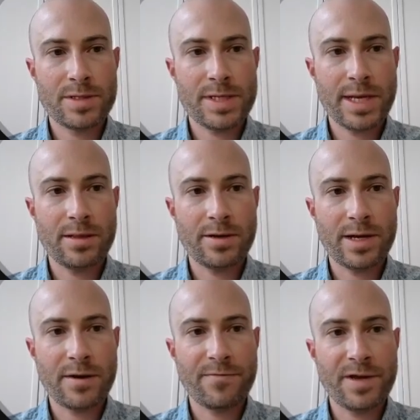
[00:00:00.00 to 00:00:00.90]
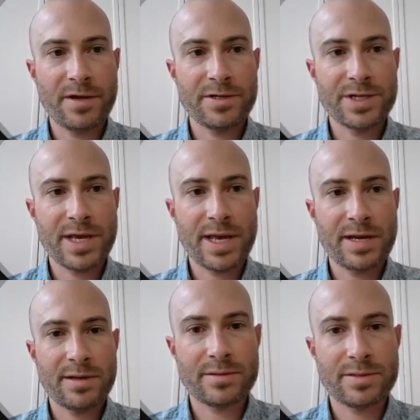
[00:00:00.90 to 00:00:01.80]
Take a look at our figures
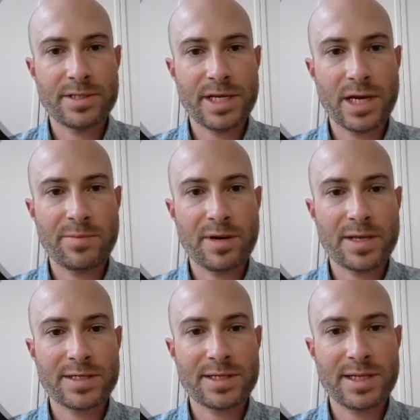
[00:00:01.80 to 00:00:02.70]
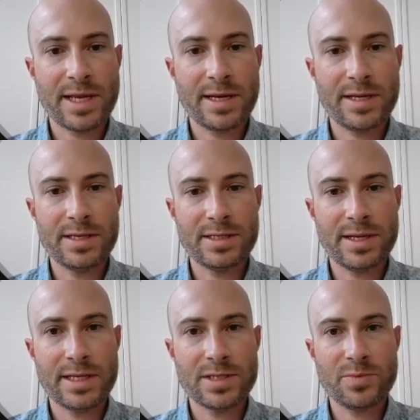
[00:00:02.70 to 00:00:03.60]
again. See our process data
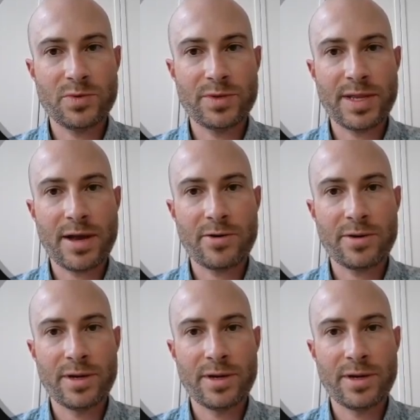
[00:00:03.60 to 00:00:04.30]
isn't as smoothed out.